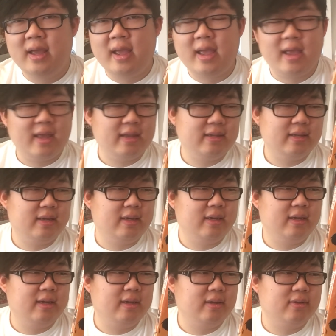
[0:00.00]
and
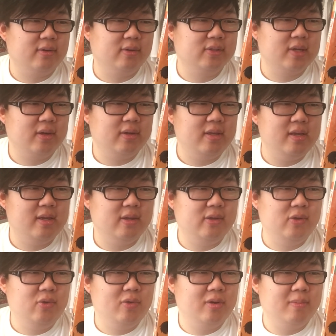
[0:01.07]
uh, turns out he
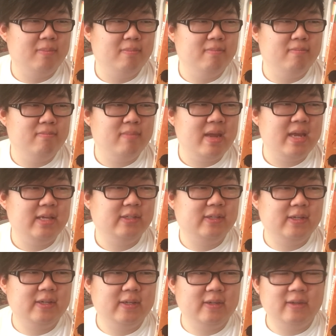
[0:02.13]
can do an
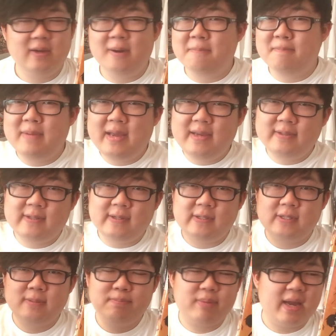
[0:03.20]
amazing, amazing
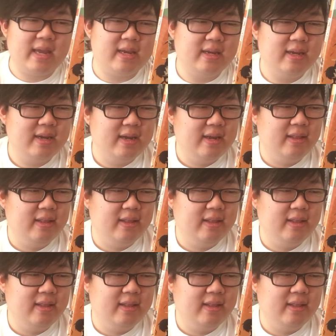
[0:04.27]
spike.